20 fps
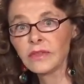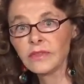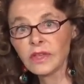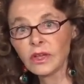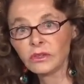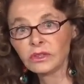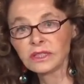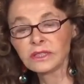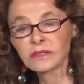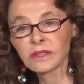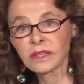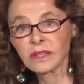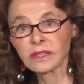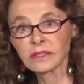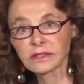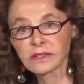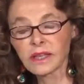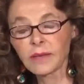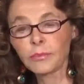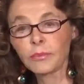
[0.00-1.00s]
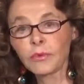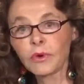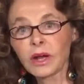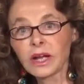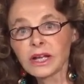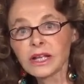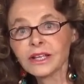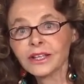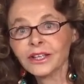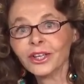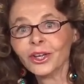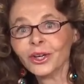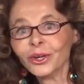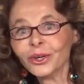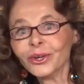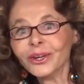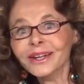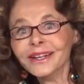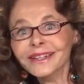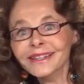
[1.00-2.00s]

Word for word: and the only thing that's separating you